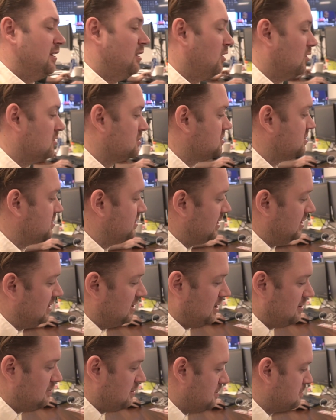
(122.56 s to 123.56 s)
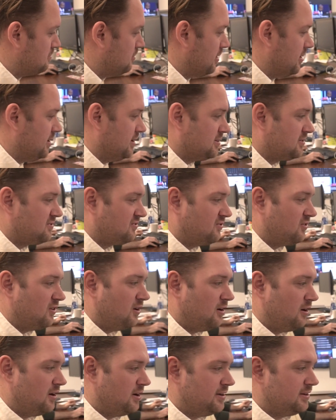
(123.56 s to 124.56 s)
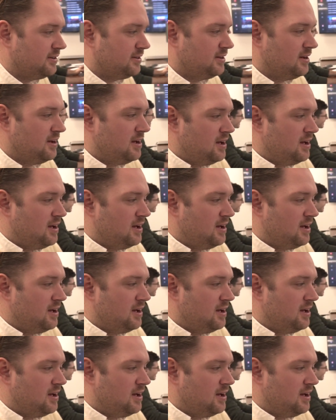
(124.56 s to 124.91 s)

lost it, like my brain is fried.